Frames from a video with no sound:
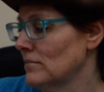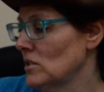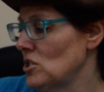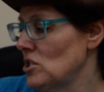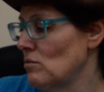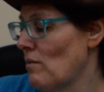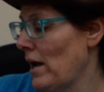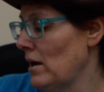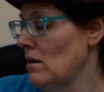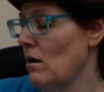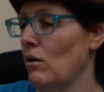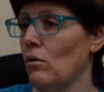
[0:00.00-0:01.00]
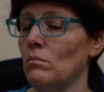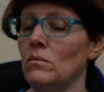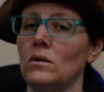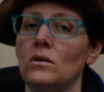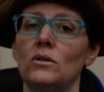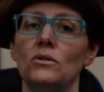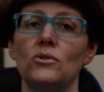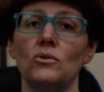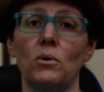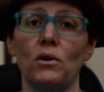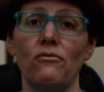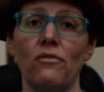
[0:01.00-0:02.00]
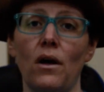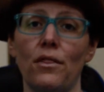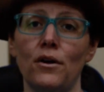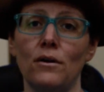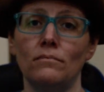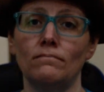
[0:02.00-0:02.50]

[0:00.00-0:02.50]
She ran home to her father.